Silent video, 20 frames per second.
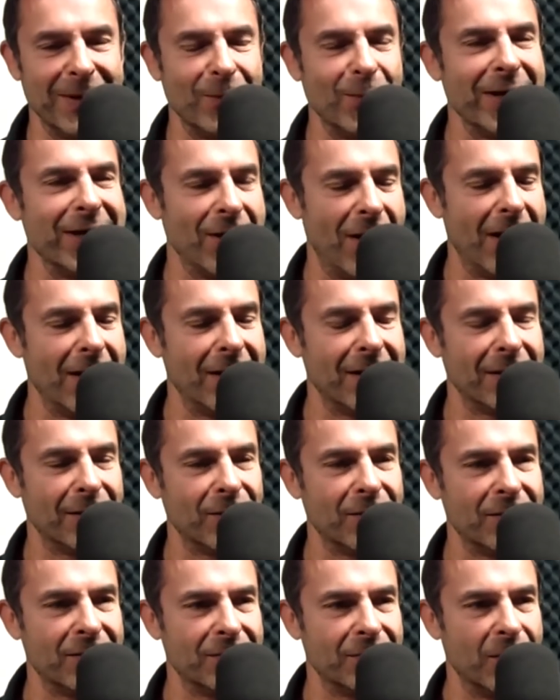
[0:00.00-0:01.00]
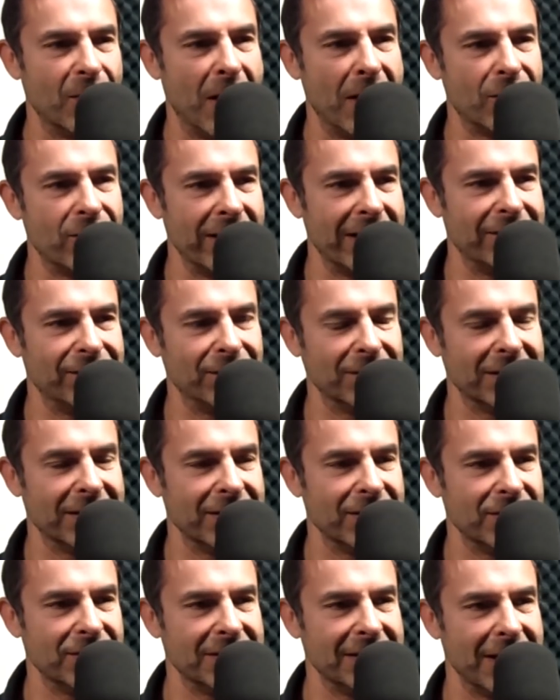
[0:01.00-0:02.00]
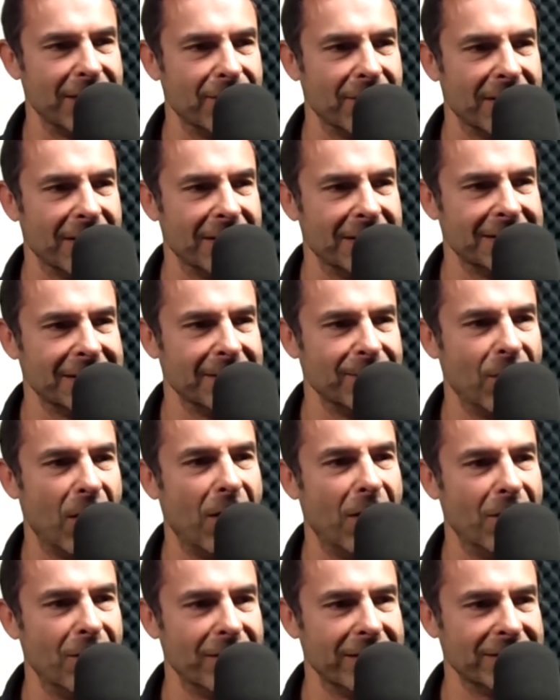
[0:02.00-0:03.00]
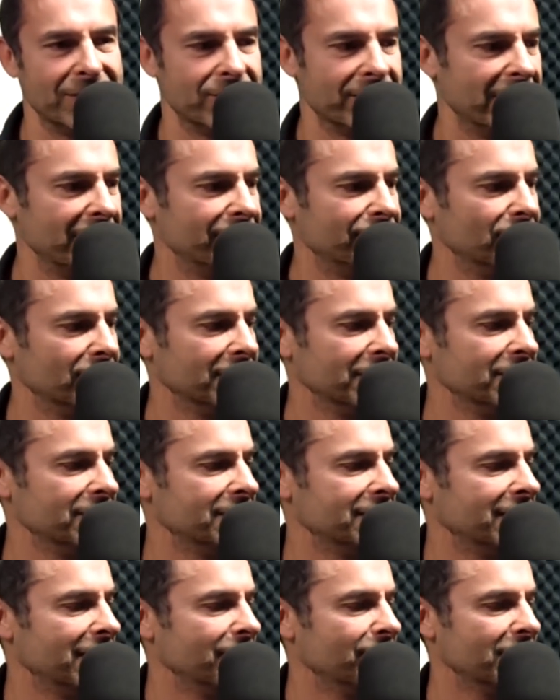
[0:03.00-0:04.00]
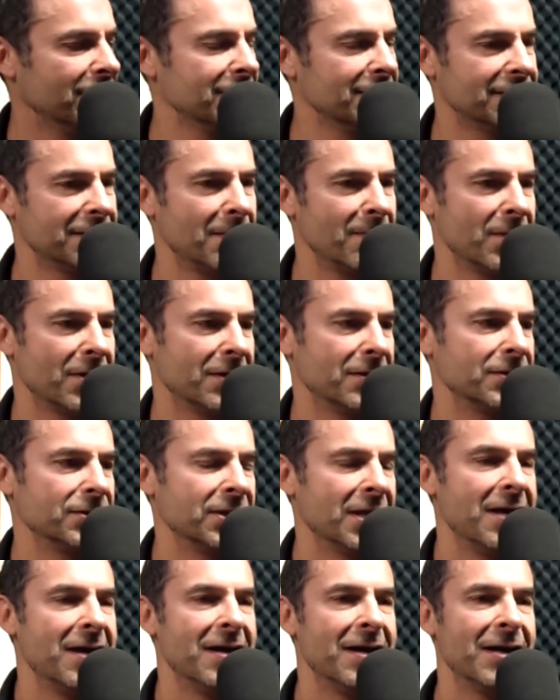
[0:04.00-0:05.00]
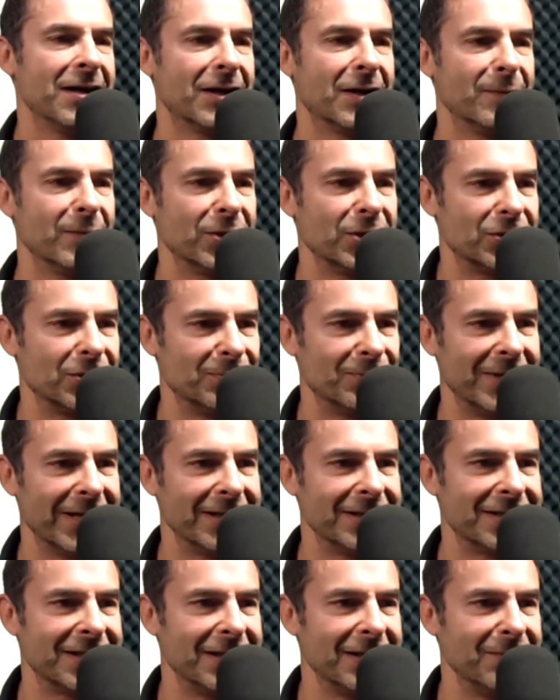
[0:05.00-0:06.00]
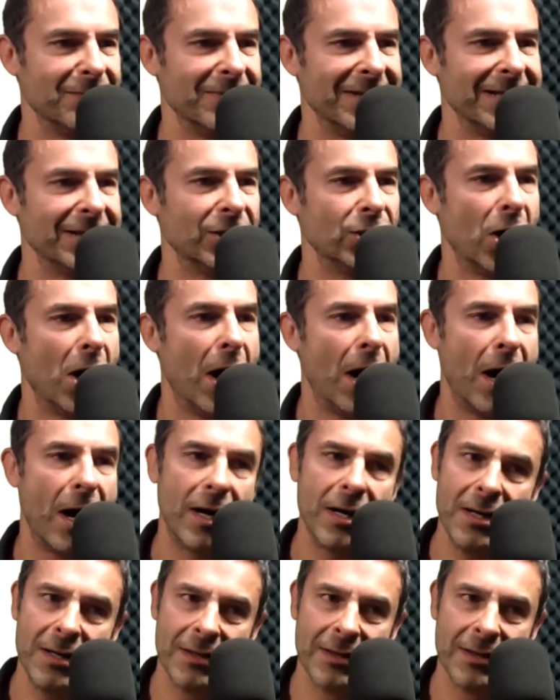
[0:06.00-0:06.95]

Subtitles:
But we are grateful that you stay with us. I'm always grateful that you stay with us. Some of those commercial breaks can be long.